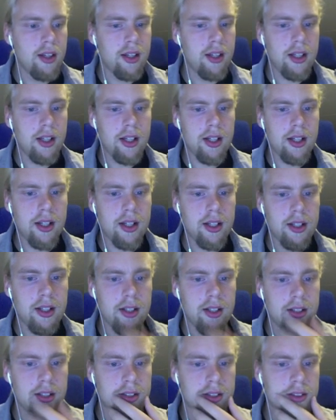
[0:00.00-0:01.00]

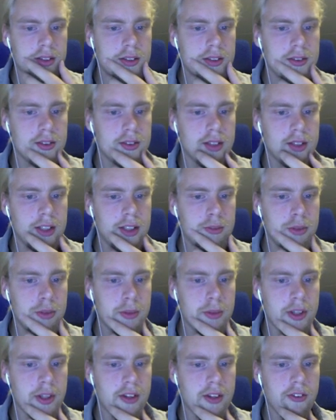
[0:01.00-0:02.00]
and
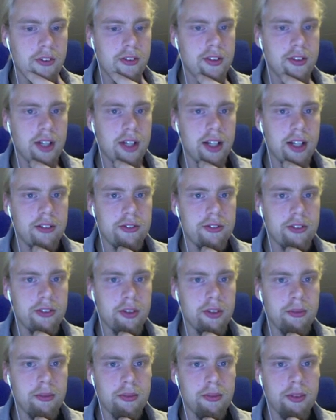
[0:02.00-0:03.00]
implement this die
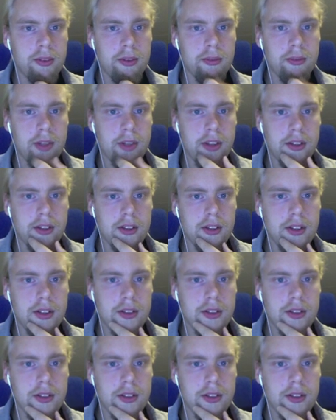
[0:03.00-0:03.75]
from method.